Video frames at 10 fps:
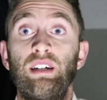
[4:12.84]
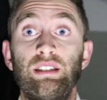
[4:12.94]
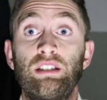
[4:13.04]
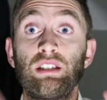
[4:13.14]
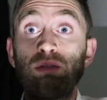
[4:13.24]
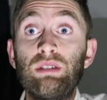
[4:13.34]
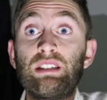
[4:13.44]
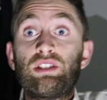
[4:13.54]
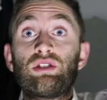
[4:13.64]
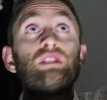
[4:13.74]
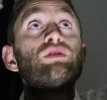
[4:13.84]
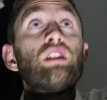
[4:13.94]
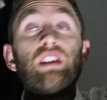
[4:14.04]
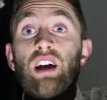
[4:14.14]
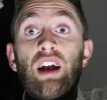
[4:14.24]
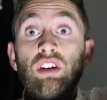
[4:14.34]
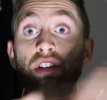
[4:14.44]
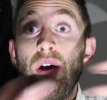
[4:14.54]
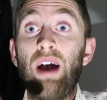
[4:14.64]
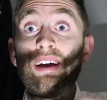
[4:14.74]
It's just really stressful in here. I don't
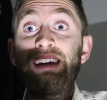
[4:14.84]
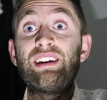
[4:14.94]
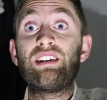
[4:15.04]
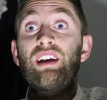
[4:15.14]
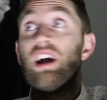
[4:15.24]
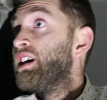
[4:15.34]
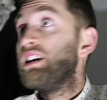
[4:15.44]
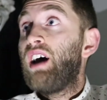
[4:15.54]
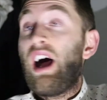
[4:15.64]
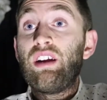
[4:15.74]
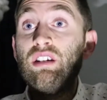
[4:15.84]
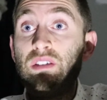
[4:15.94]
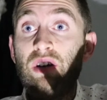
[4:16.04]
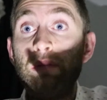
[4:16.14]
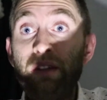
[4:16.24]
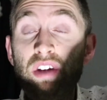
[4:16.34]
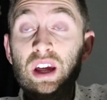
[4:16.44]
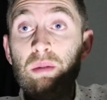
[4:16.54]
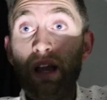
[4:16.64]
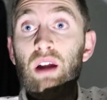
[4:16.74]
know how I get in here. I don't know if I'm ever
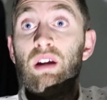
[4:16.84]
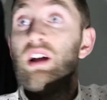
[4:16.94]
going to be out.